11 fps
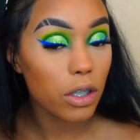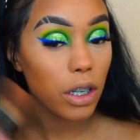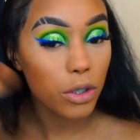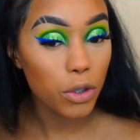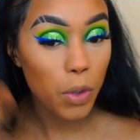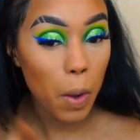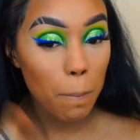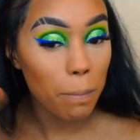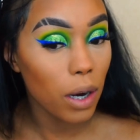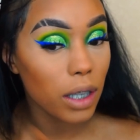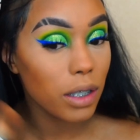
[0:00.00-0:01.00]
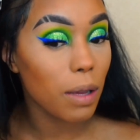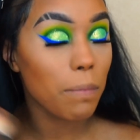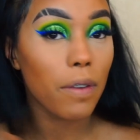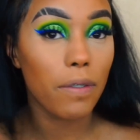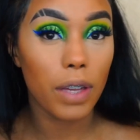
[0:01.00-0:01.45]
Start to bronze
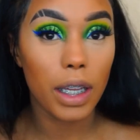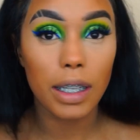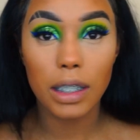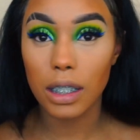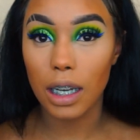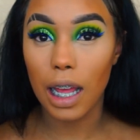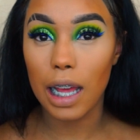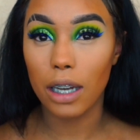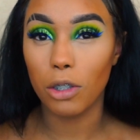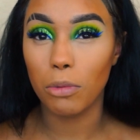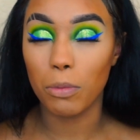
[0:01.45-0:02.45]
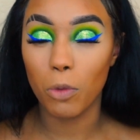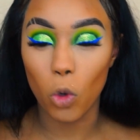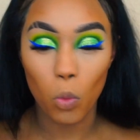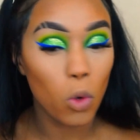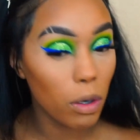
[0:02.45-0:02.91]
up the face and add a little bit more
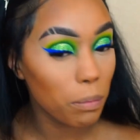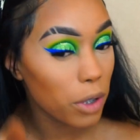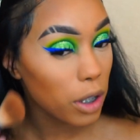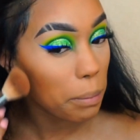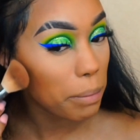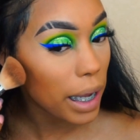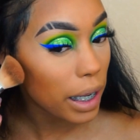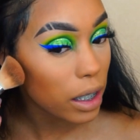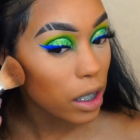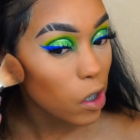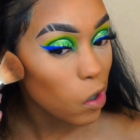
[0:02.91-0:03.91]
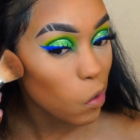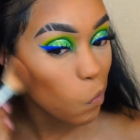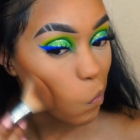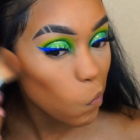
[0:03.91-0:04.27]
warmth back in.